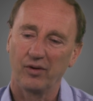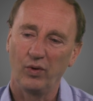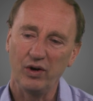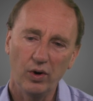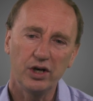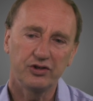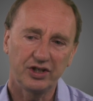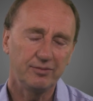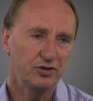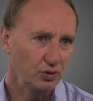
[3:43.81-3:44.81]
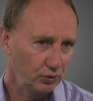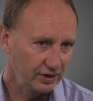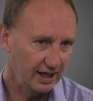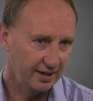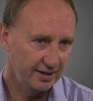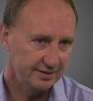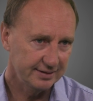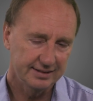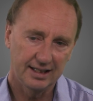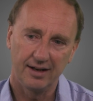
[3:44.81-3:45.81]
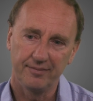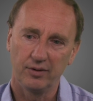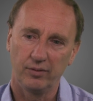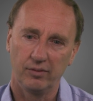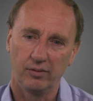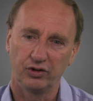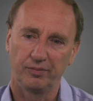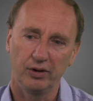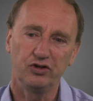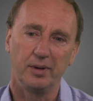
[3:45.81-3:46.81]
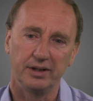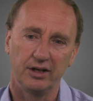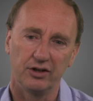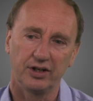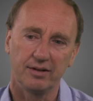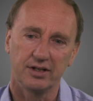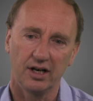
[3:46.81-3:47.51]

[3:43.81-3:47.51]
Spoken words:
We were at the same school together. We were supposed to be in there at the same